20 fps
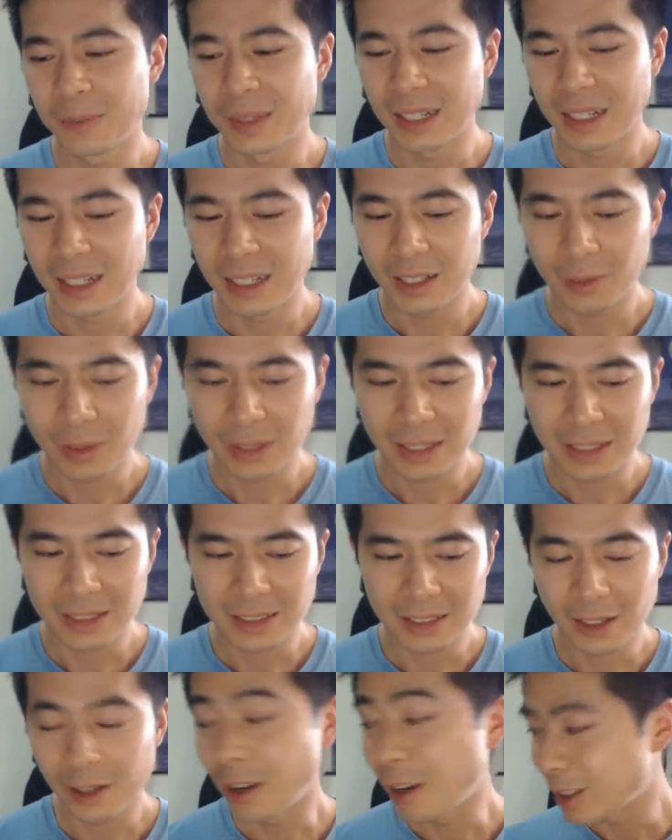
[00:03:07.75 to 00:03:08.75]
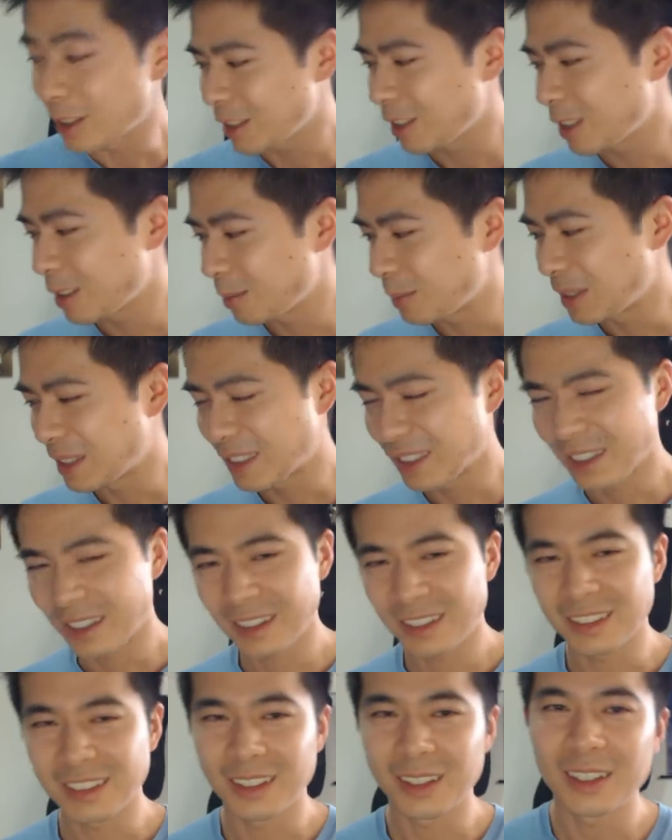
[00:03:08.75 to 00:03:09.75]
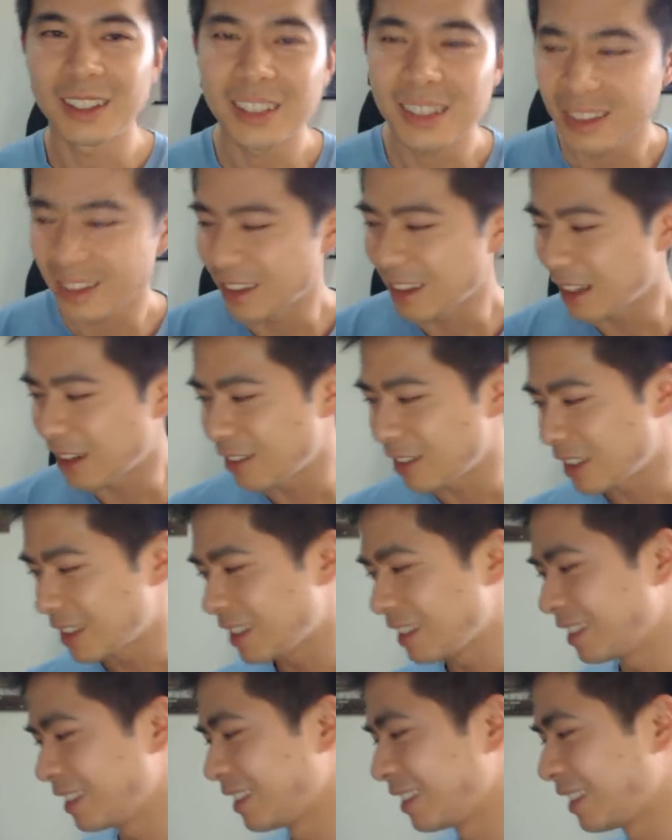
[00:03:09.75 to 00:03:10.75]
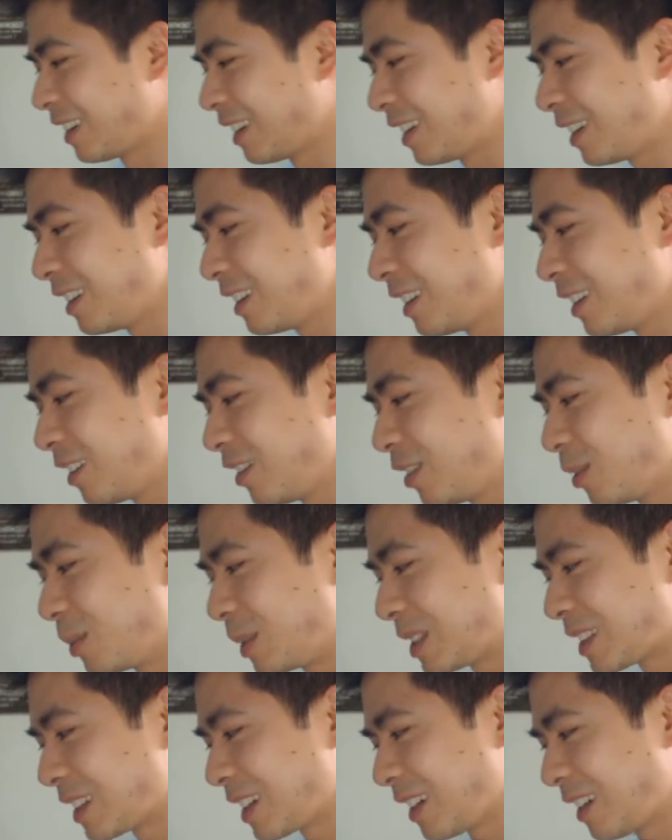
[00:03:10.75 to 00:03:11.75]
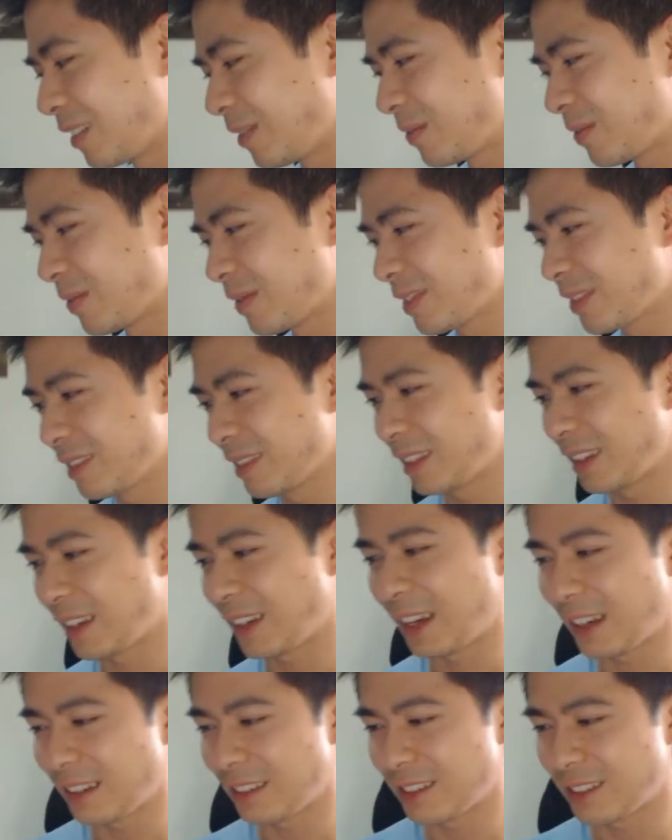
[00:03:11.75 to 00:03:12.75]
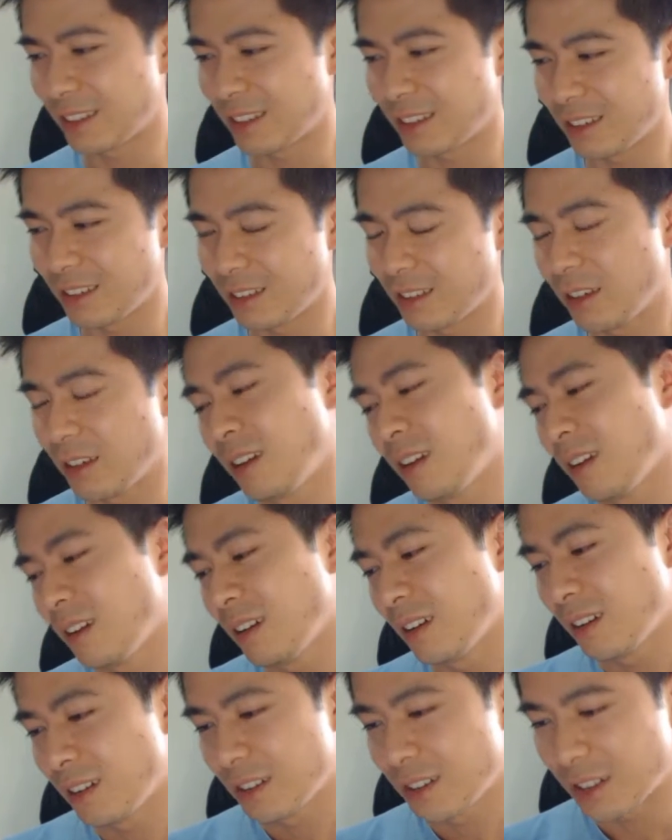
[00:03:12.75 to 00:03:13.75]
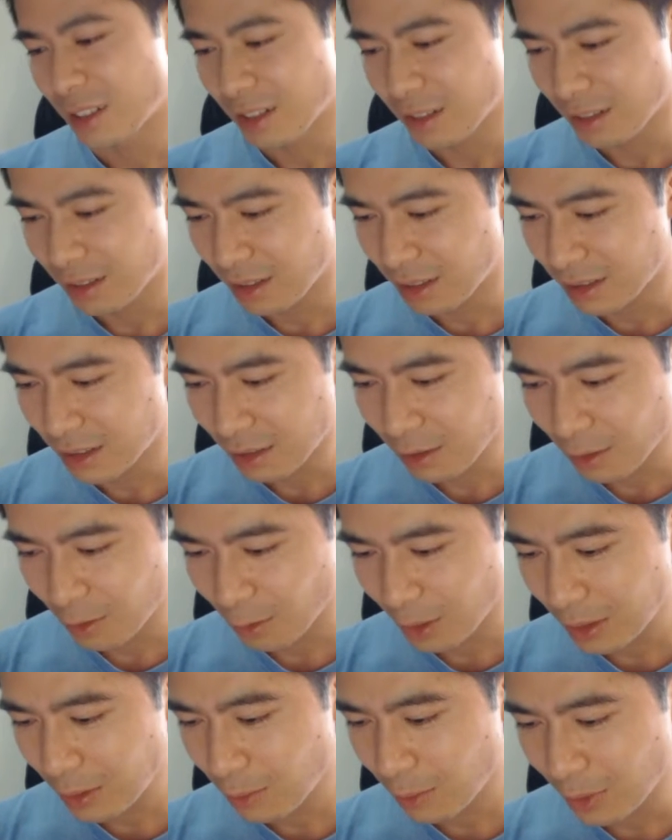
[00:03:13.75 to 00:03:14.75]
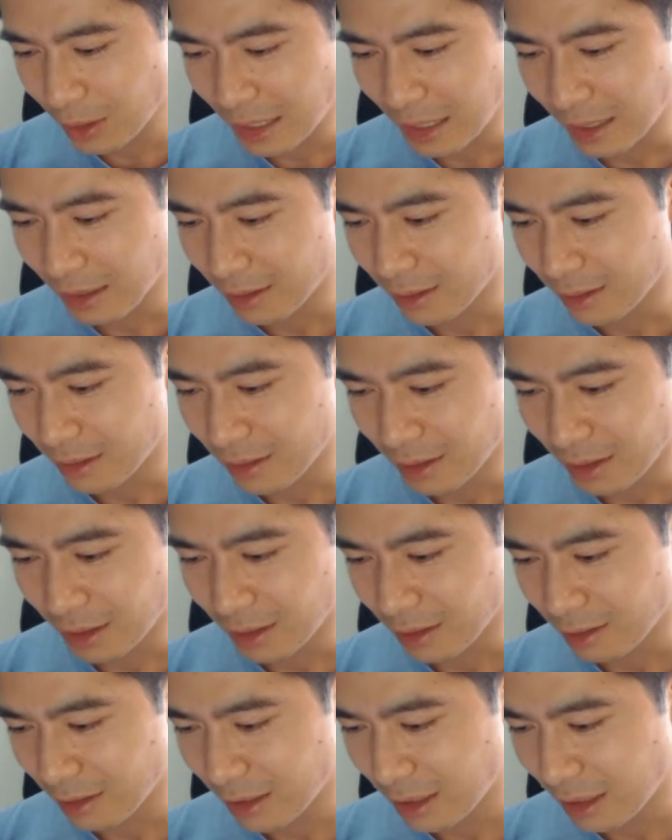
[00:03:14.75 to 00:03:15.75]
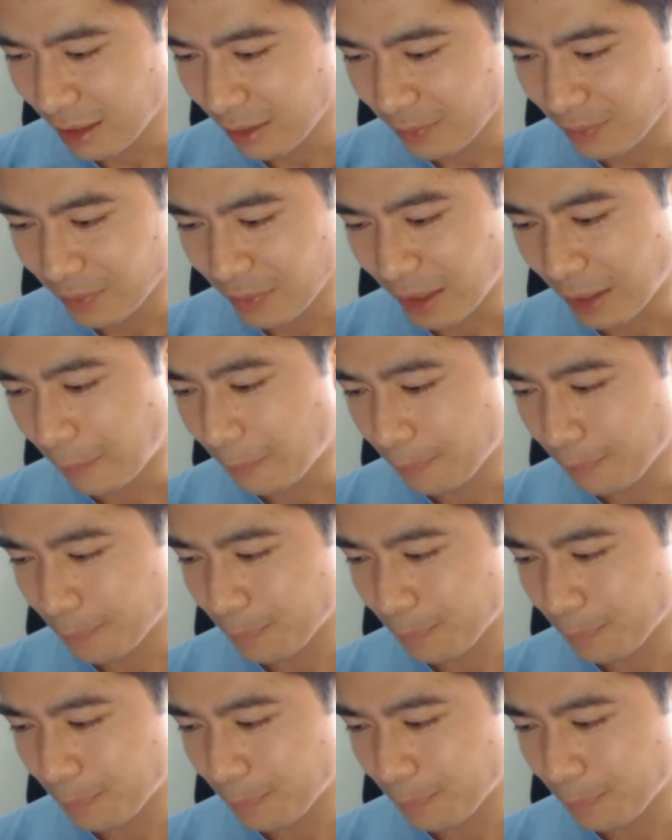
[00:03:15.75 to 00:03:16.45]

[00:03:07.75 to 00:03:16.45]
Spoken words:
But anyways, I'll show you the picture because I just love it. I love the picture. Okay, so is there one without colouring yet? No.